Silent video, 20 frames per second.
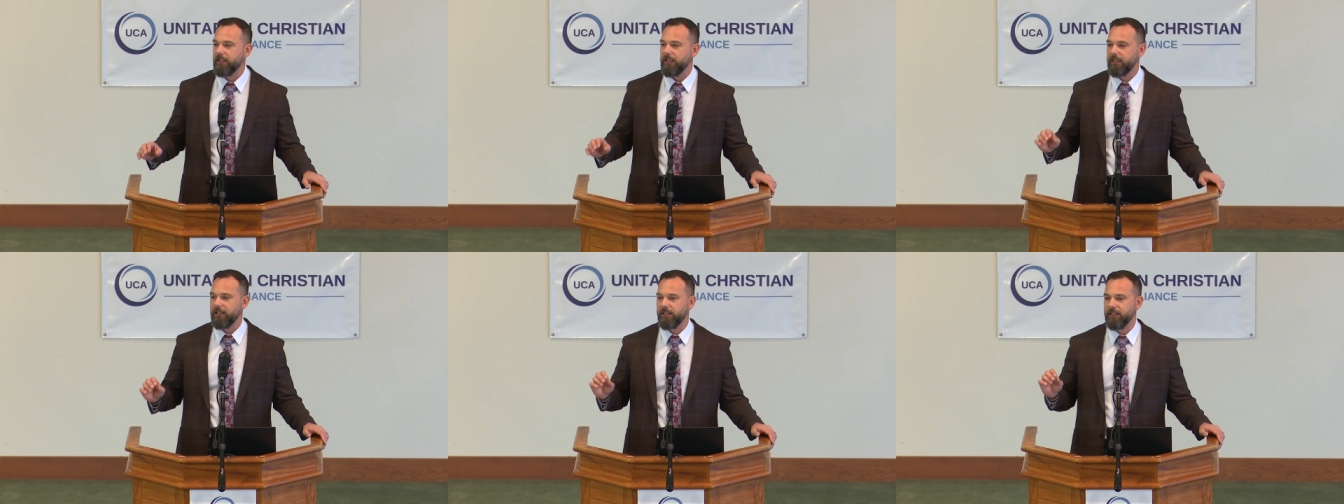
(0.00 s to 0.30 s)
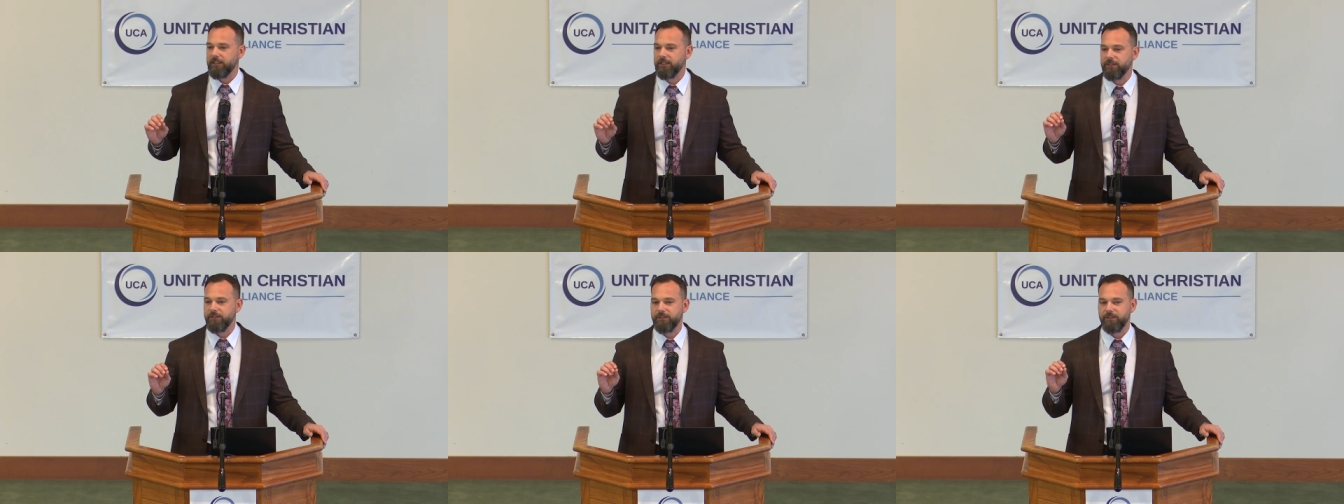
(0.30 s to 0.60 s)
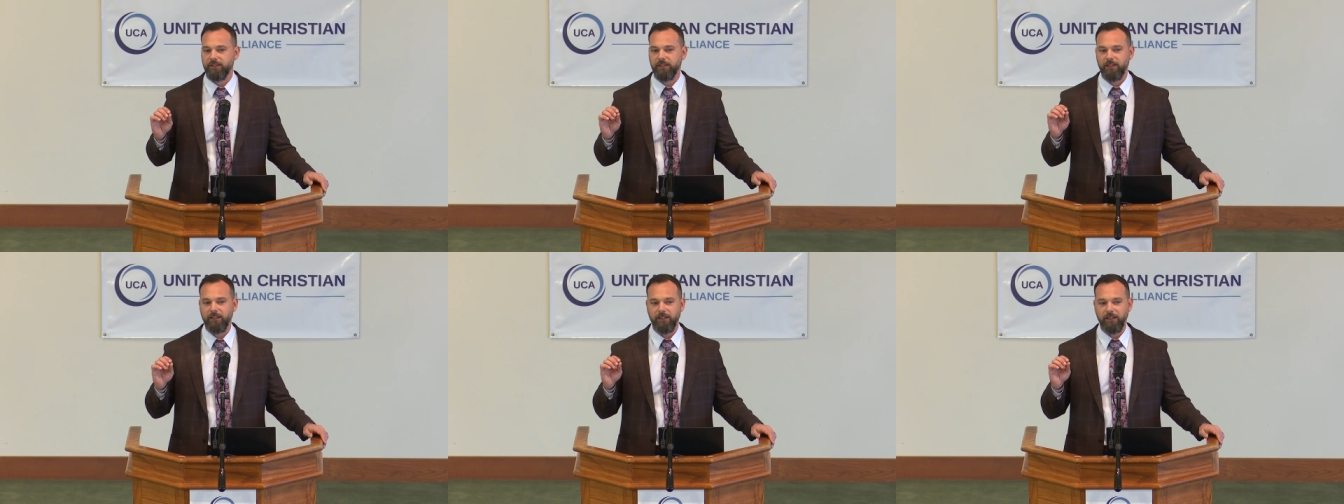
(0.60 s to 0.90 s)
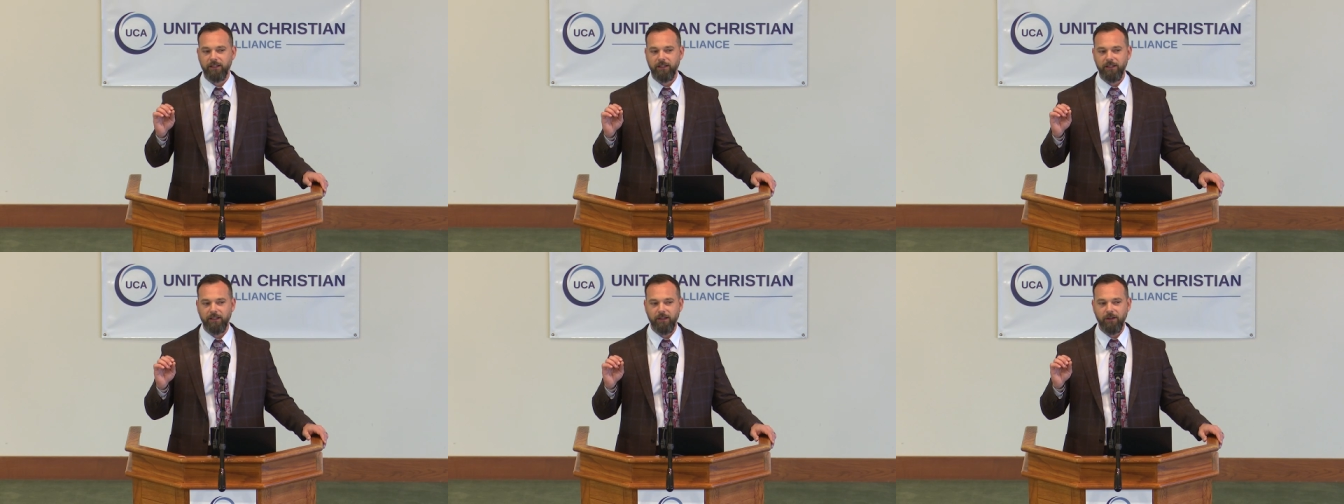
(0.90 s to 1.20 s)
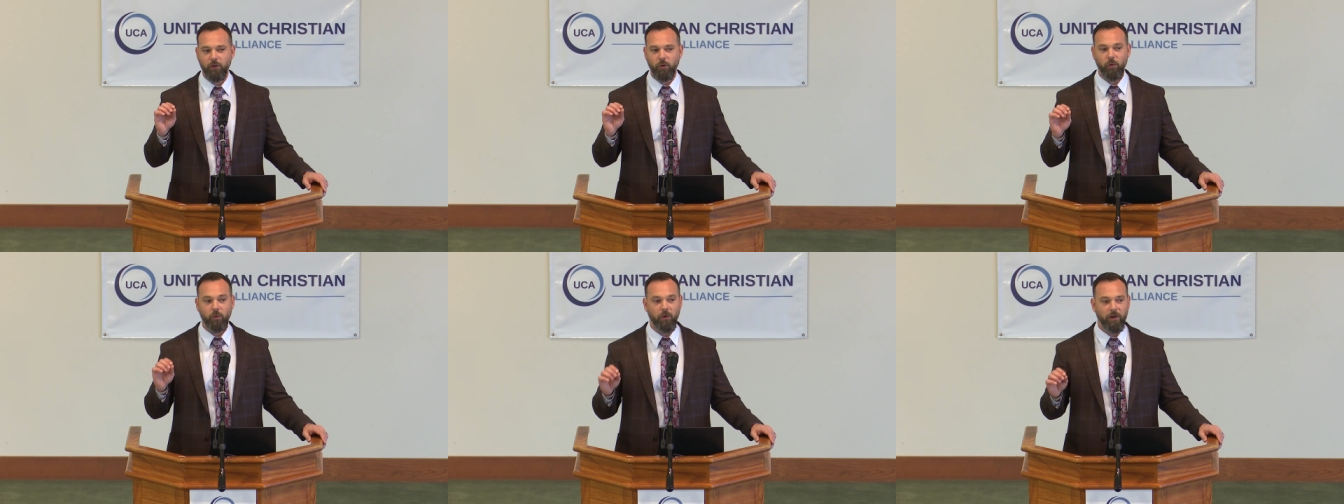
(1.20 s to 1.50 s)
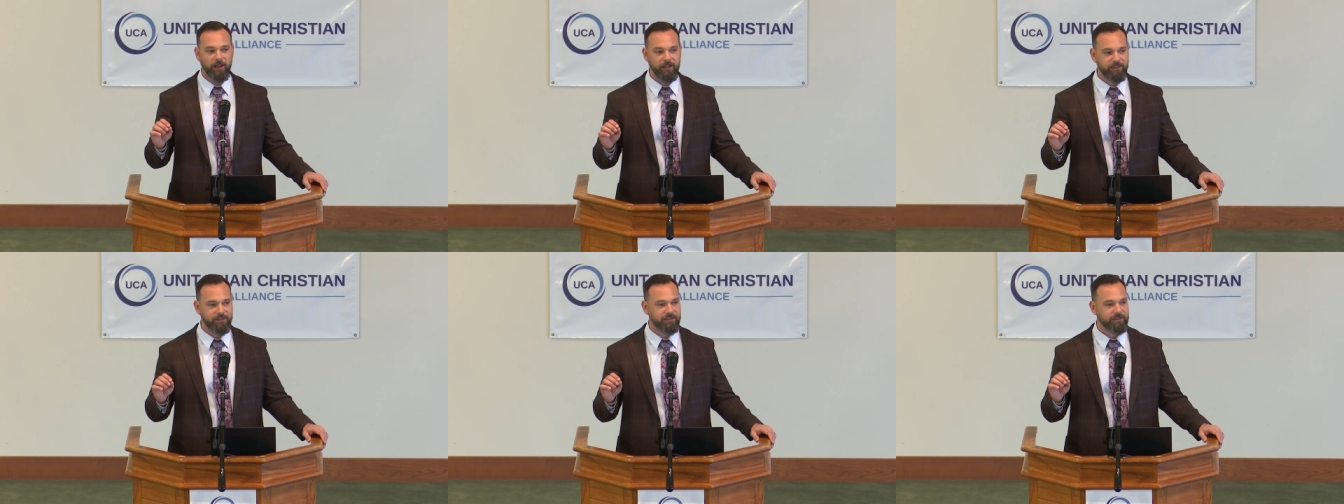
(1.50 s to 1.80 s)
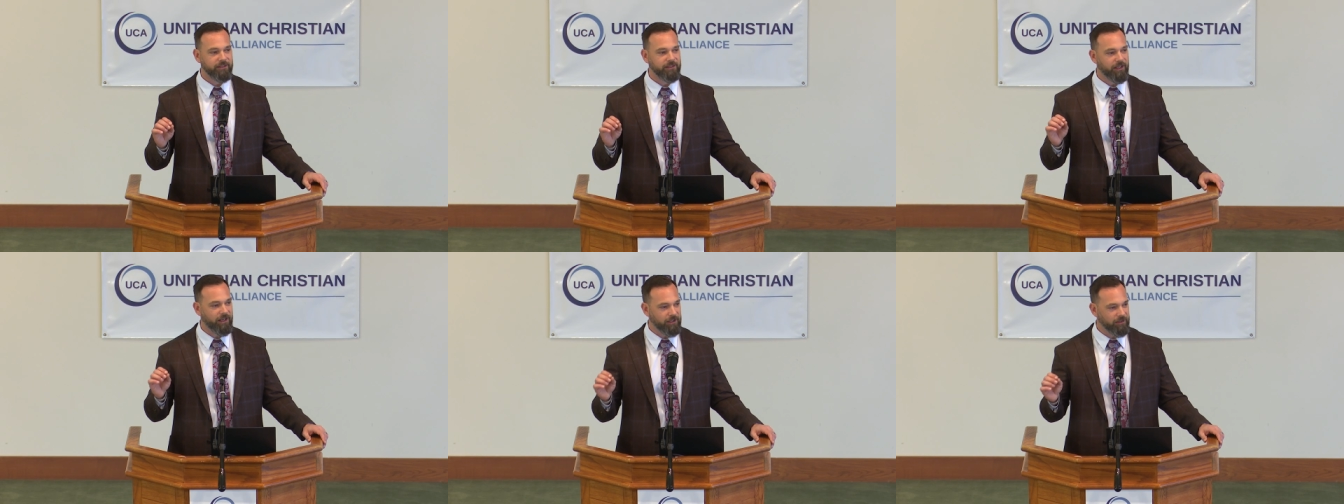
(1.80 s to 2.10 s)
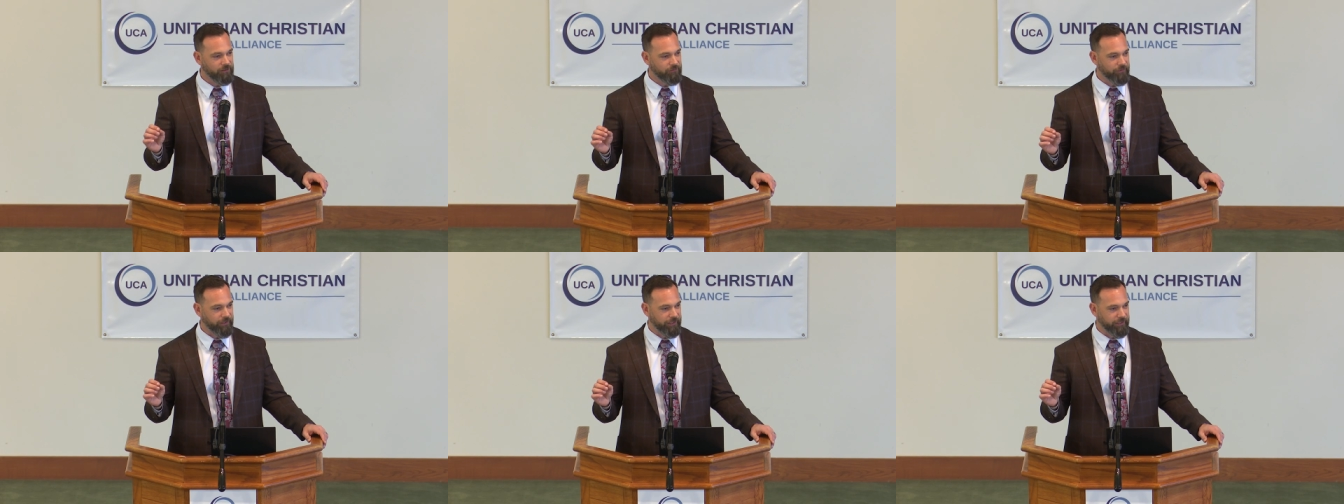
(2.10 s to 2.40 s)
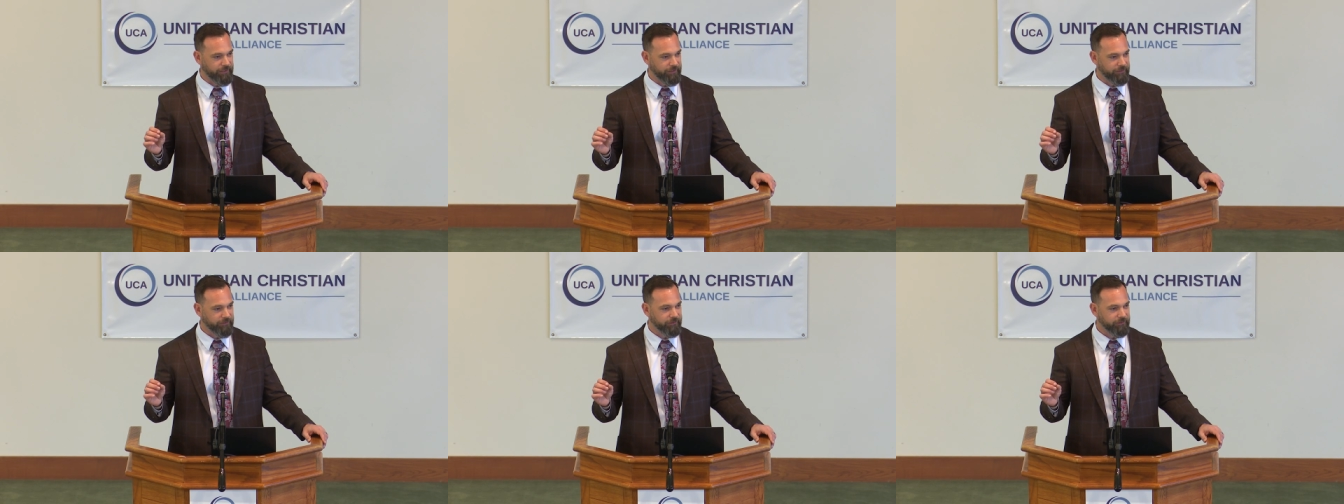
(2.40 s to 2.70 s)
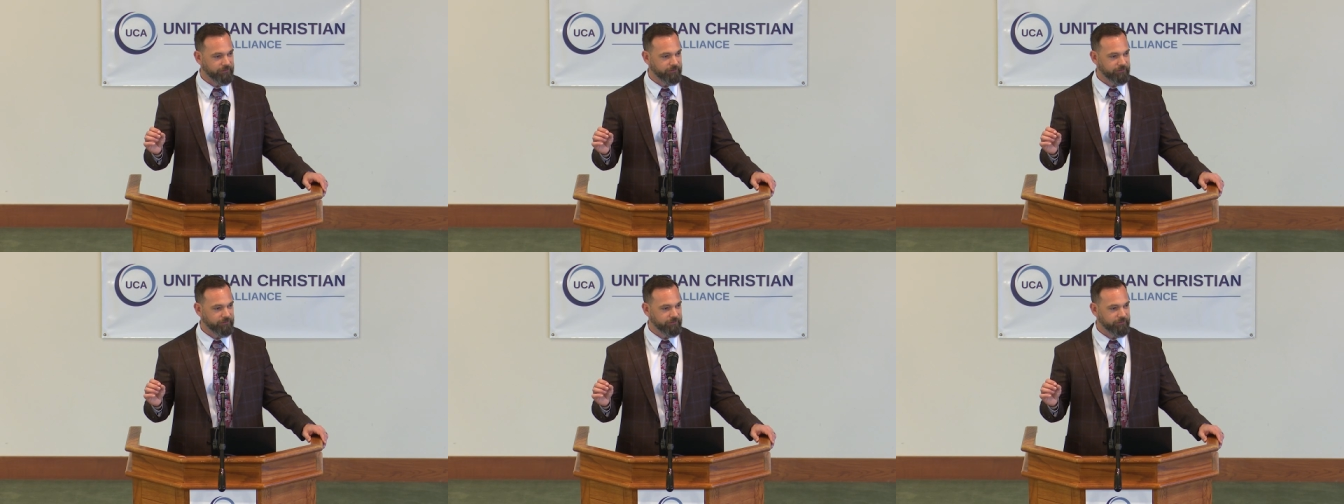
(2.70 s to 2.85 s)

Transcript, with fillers: is quite elevated.